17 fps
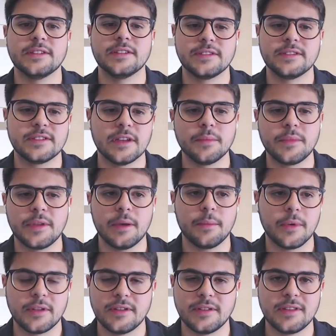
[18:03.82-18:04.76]
and something
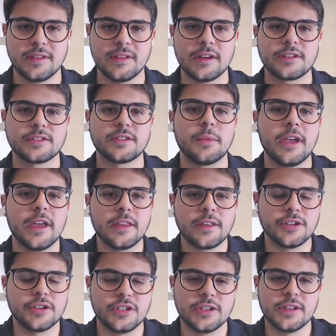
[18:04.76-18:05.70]
about there's some
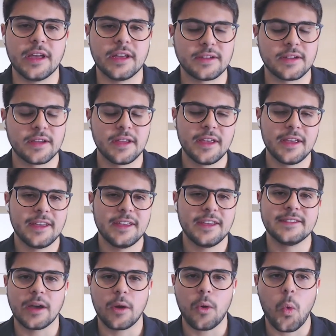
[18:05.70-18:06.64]
energy that
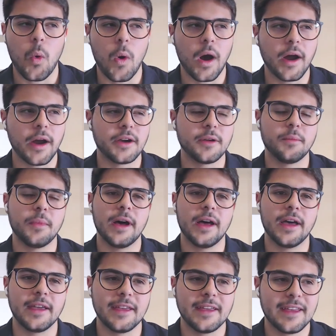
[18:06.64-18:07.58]
is acquired
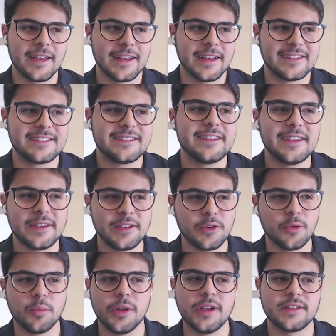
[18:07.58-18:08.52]
by uh, seeing
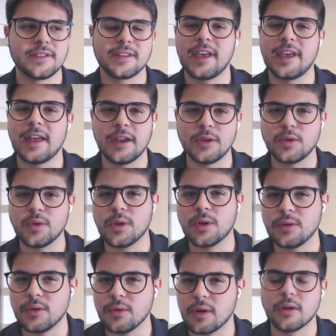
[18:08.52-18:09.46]
new places and getting to
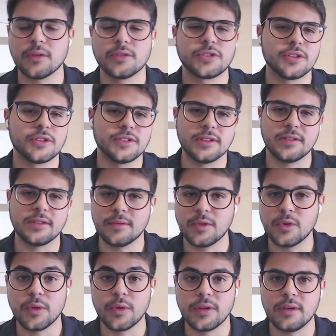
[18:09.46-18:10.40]
know new cultures and
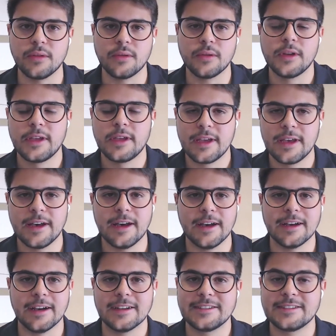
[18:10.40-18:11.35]
doing new uh,
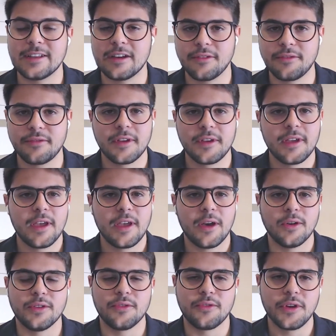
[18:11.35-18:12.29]
uh, stuff
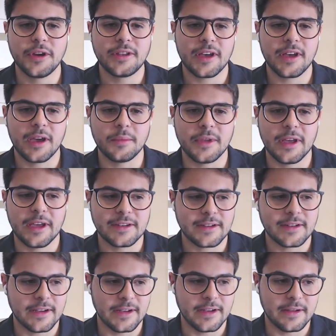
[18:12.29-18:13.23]
on the free time that
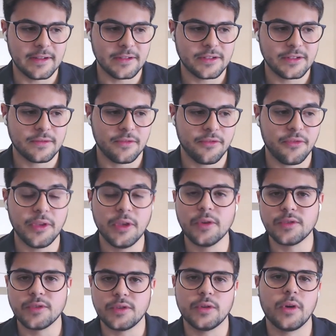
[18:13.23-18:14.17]
uh,
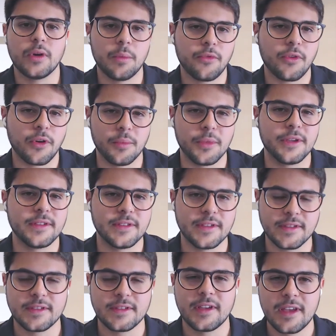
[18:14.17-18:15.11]
fuels you up for
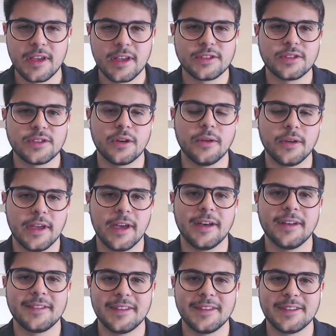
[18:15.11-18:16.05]
business so yeah
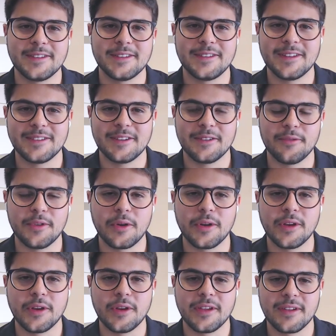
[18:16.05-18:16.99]
that's that's a
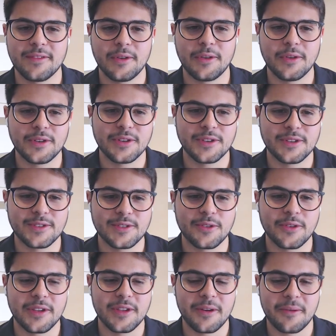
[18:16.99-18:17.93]
very very interesting
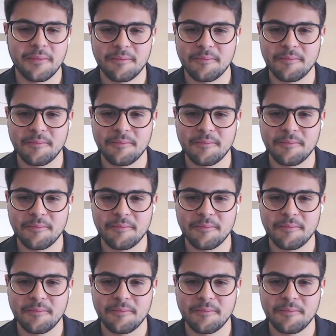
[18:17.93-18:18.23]
story there